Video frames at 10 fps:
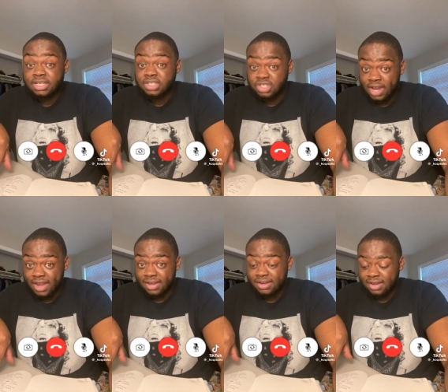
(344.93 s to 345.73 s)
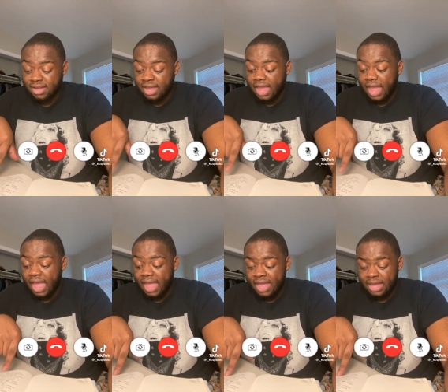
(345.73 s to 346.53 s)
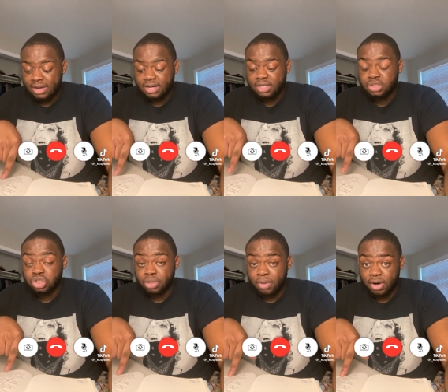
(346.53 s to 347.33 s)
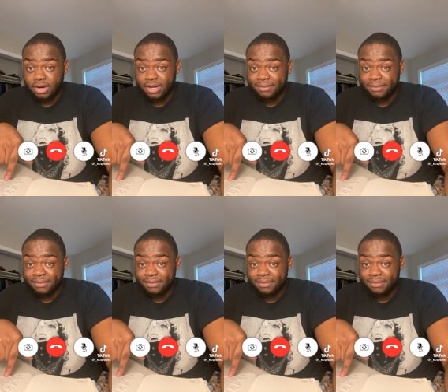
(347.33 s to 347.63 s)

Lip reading: Jay and Jamari.